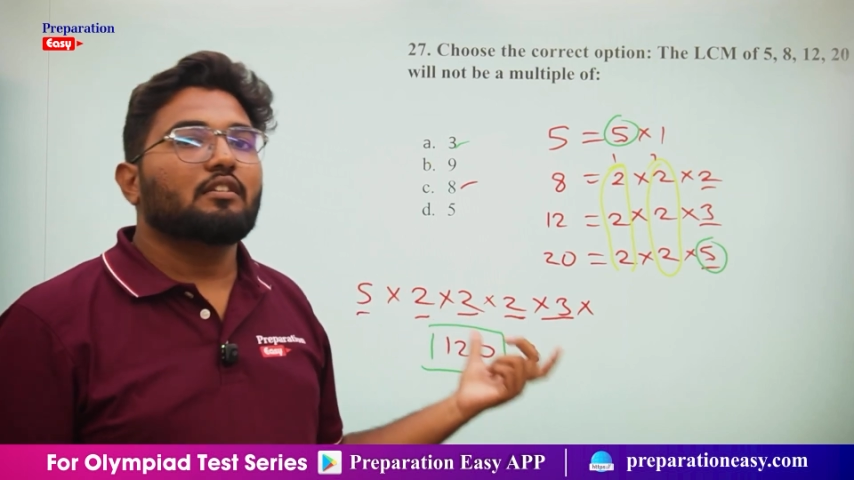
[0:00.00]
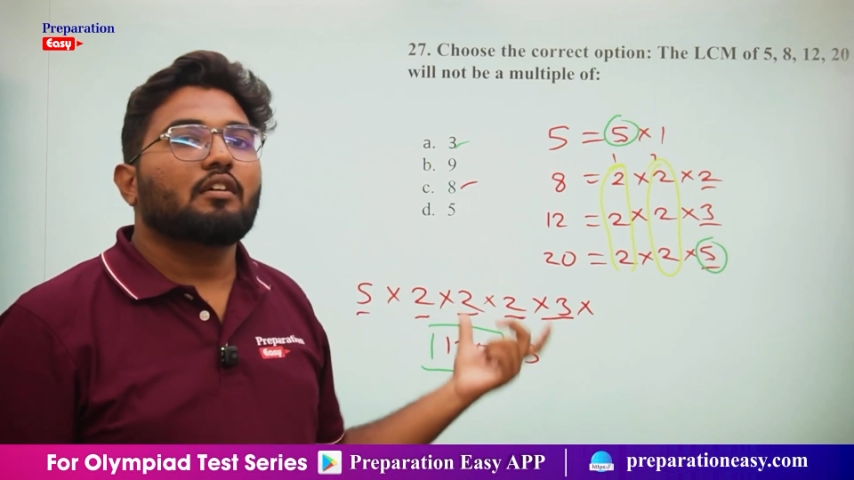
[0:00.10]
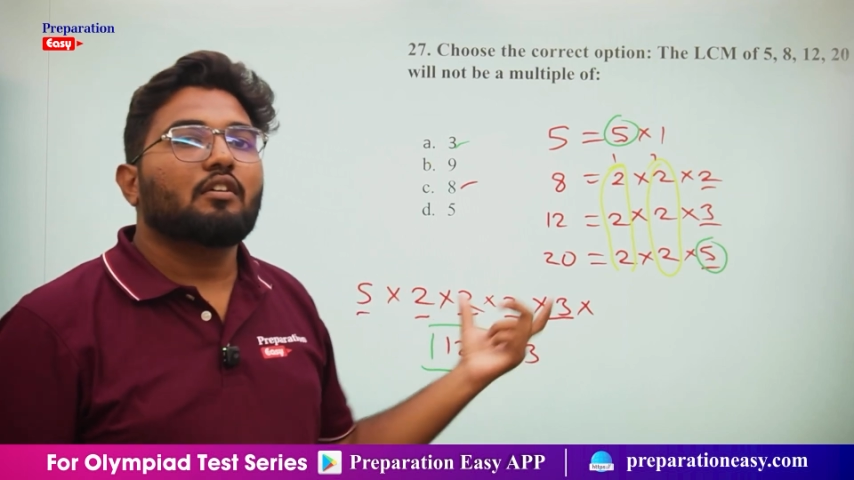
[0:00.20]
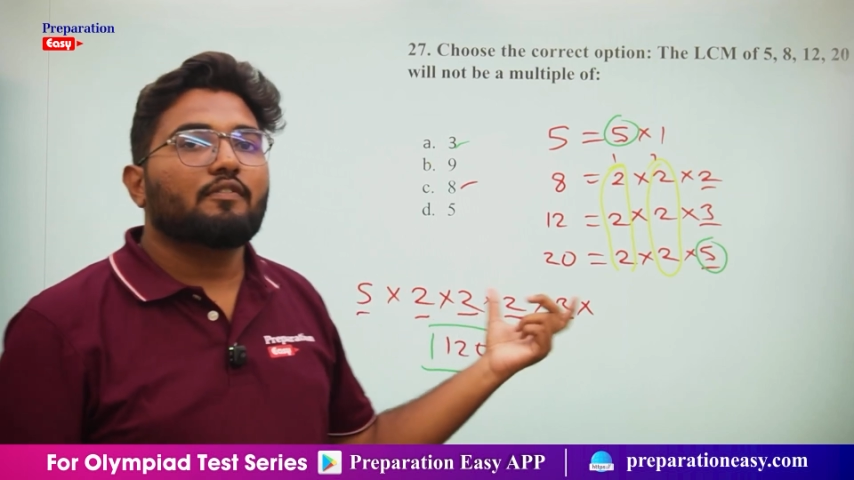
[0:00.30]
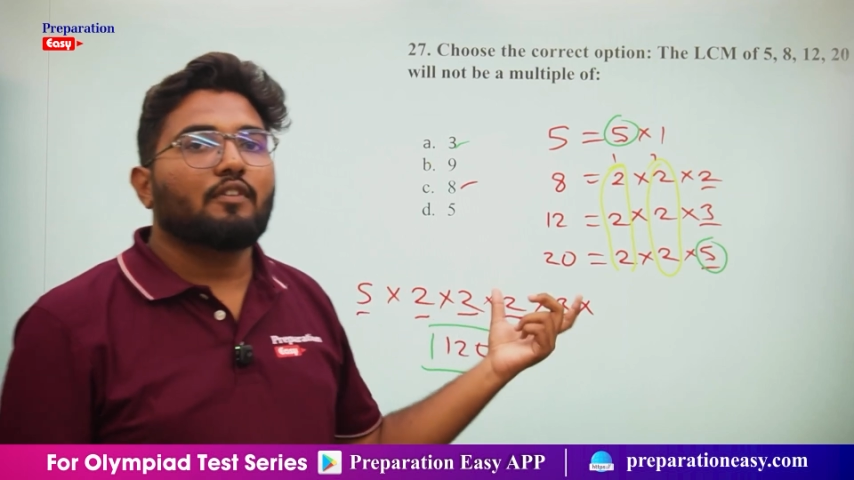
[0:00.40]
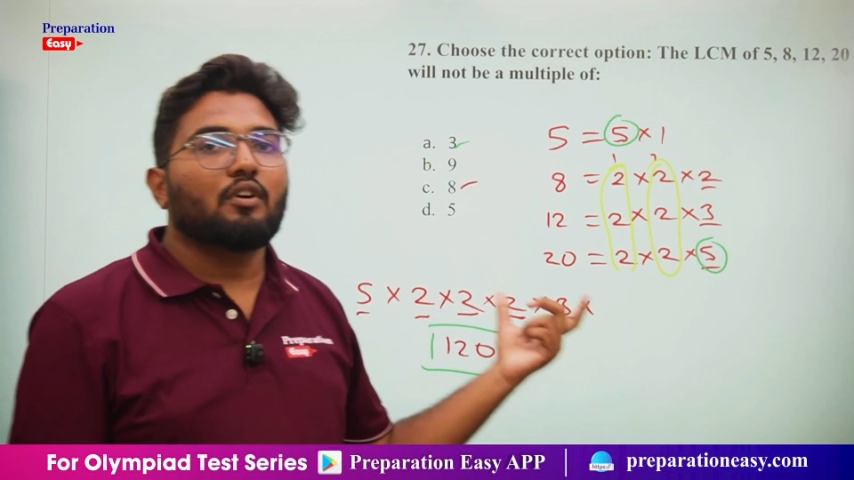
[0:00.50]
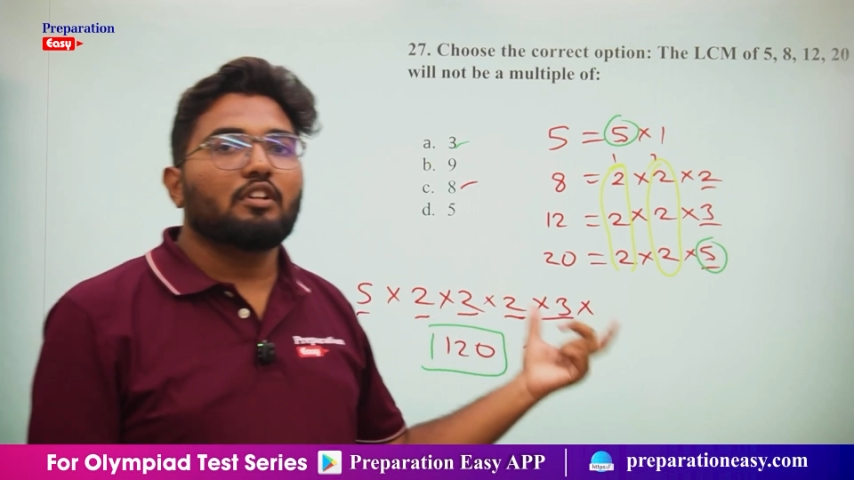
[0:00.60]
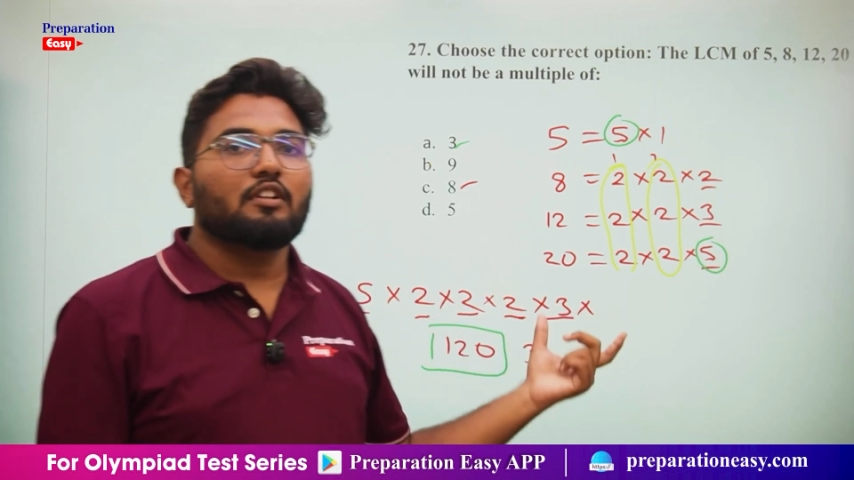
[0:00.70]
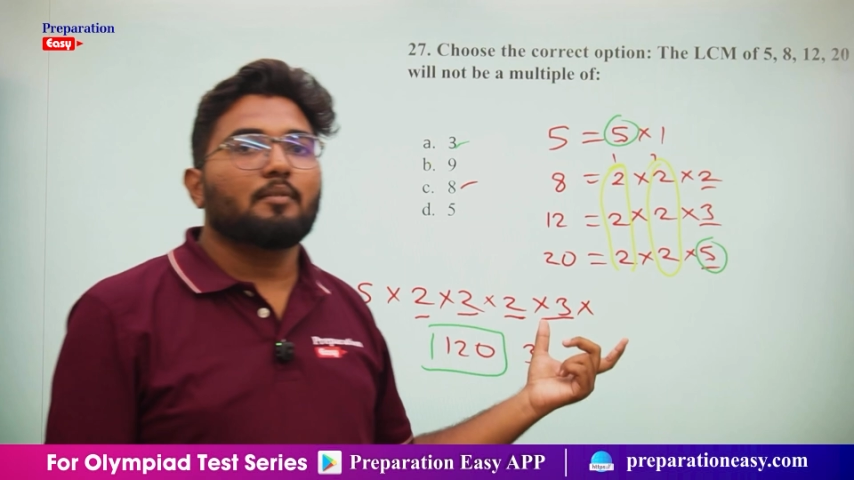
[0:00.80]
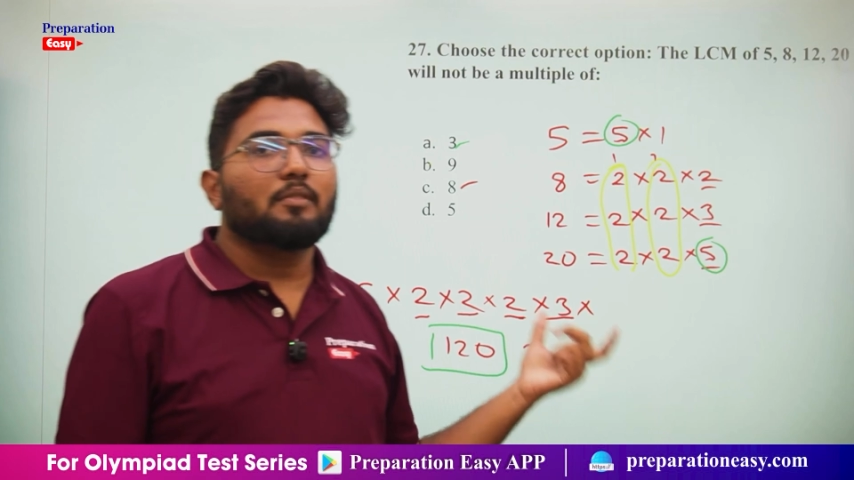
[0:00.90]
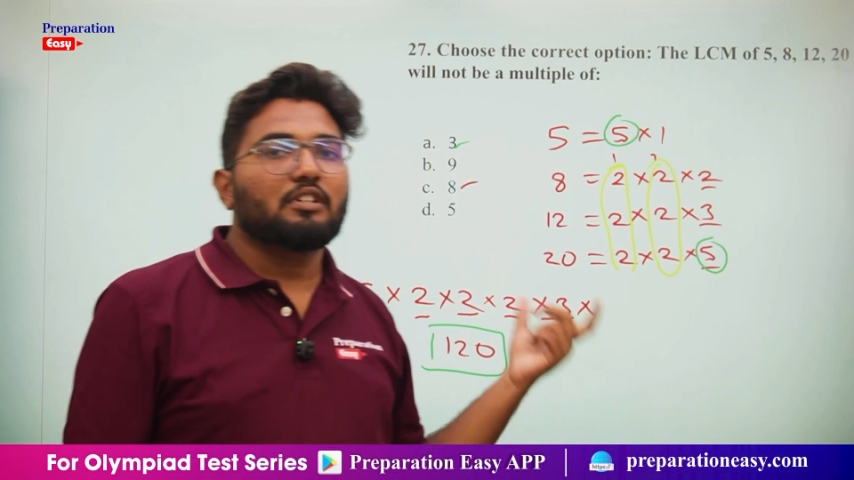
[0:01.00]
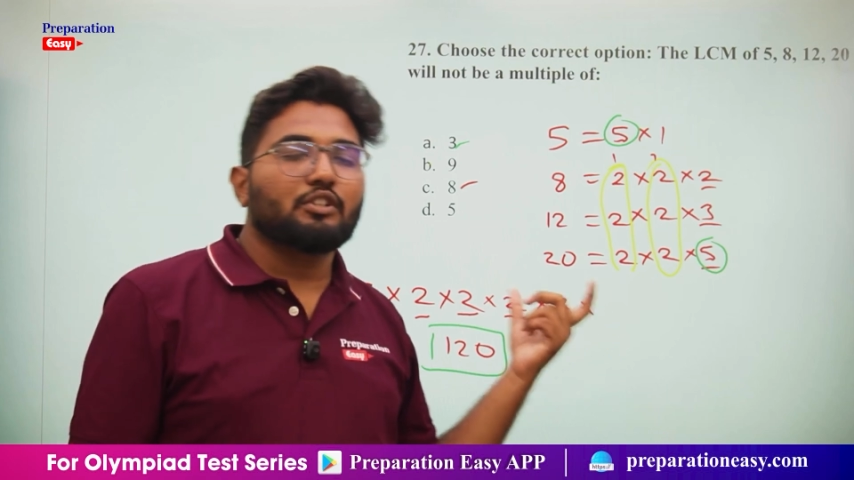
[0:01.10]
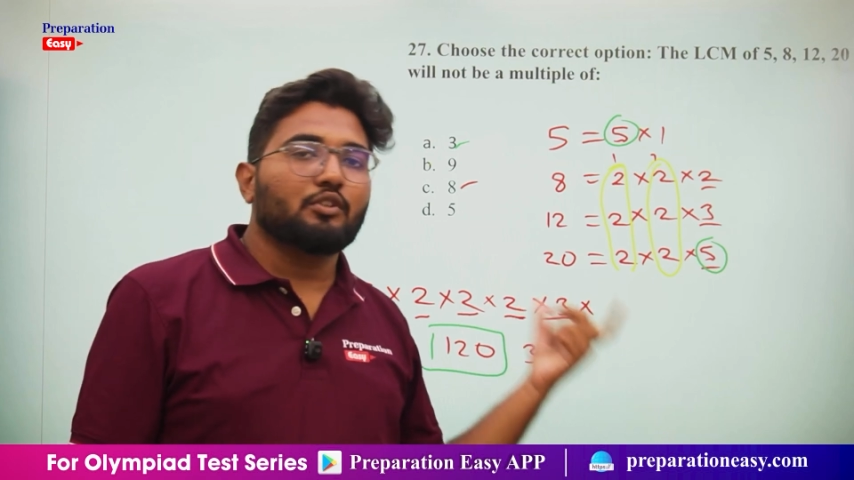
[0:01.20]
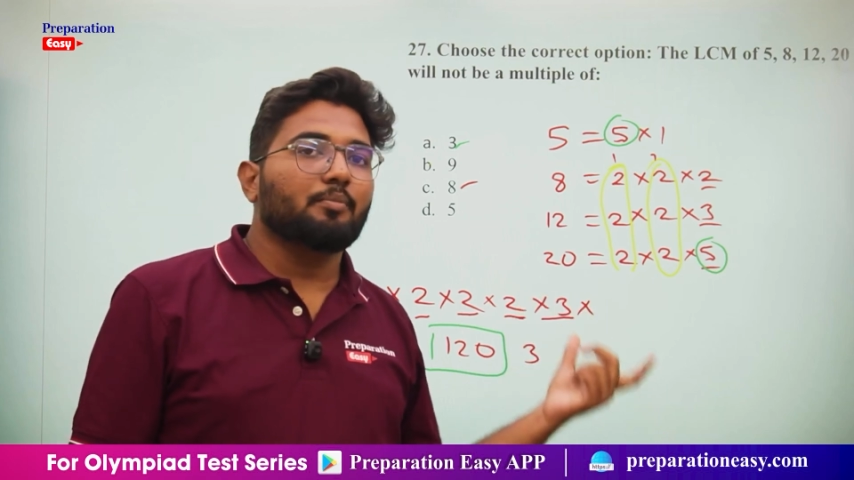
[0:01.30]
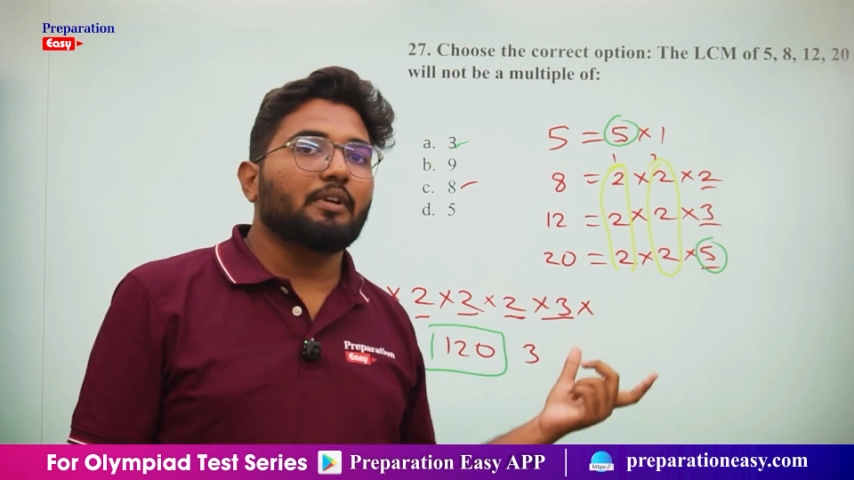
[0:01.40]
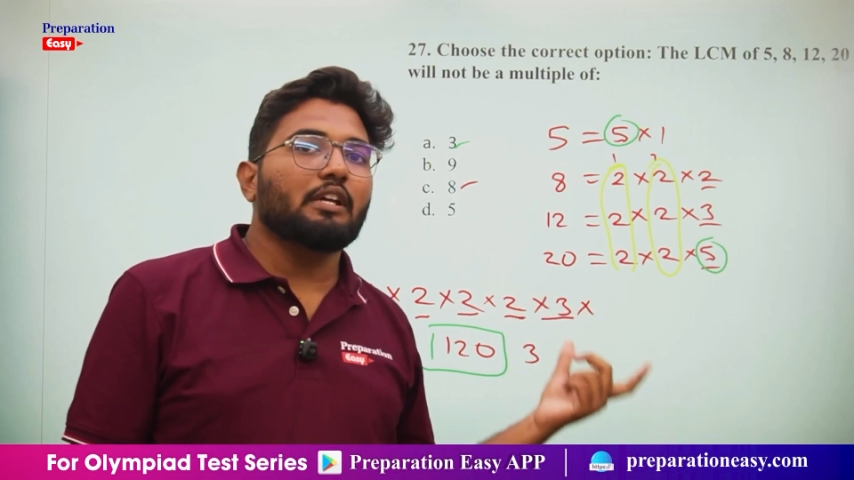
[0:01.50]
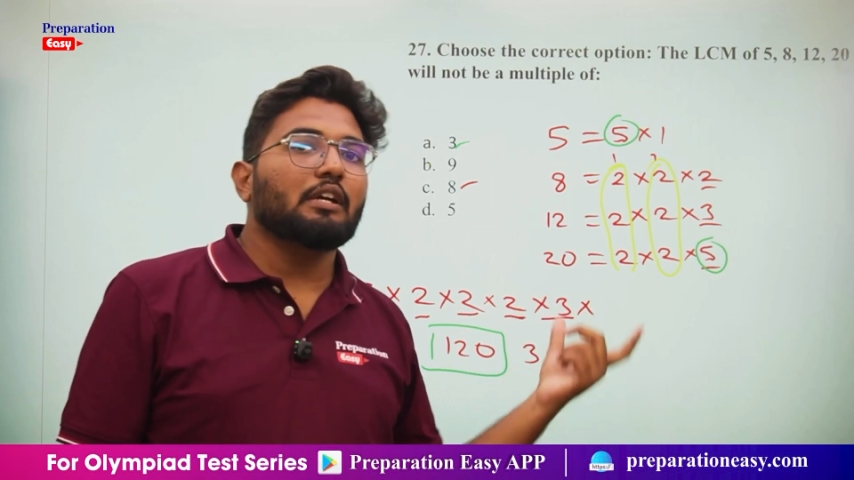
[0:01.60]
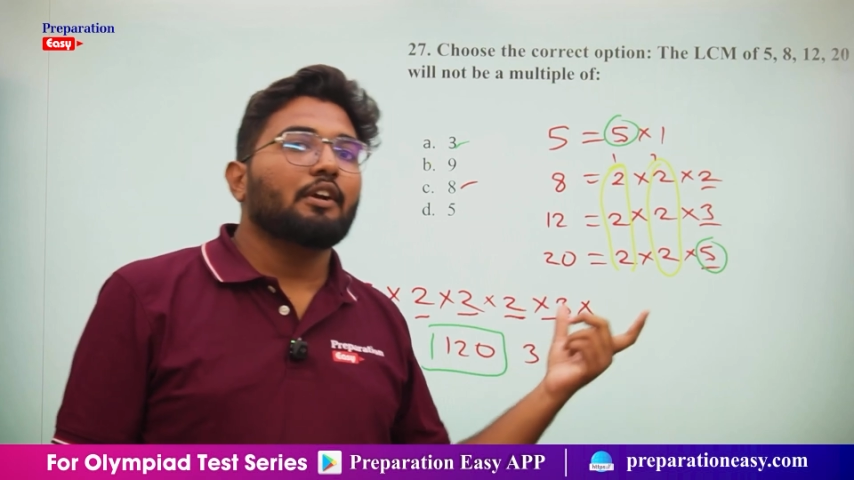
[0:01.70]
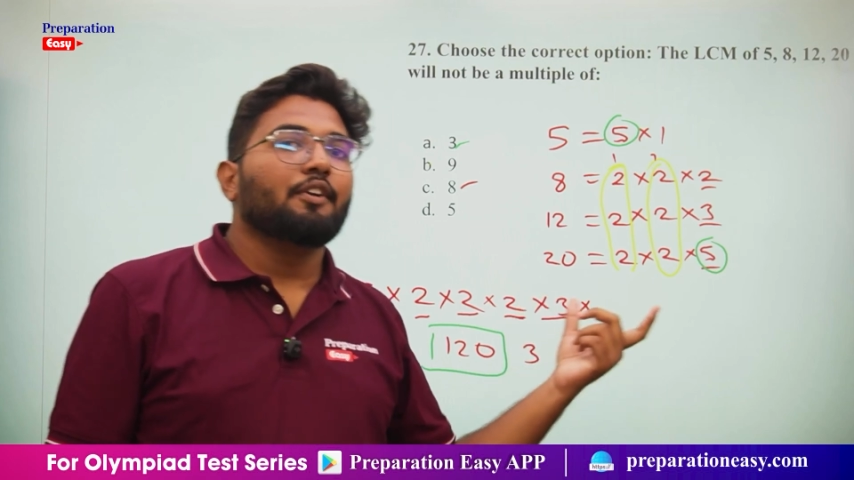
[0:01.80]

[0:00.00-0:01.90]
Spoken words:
of all the numbers should be